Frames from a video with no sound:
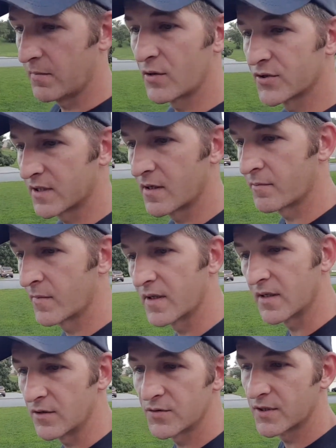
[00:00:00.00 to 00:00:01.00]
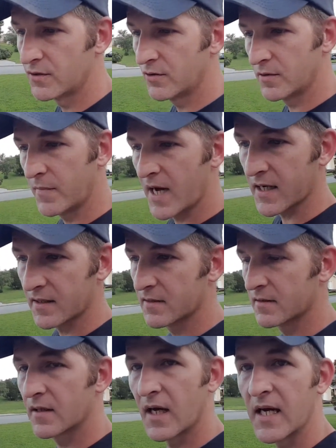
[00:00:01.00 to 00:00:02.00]
Most of them that used to do it back in
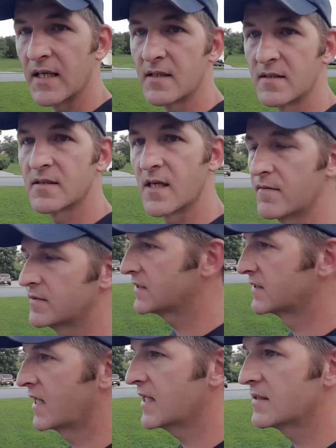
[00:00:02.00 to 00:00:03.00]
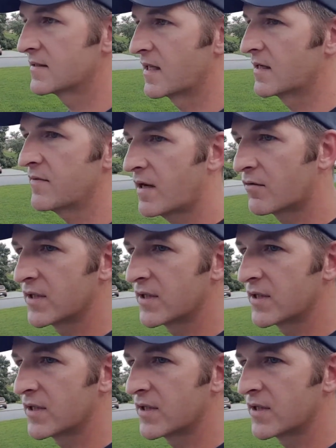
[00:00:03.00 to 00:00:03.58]
the 80s, 70s, and 80s, they've all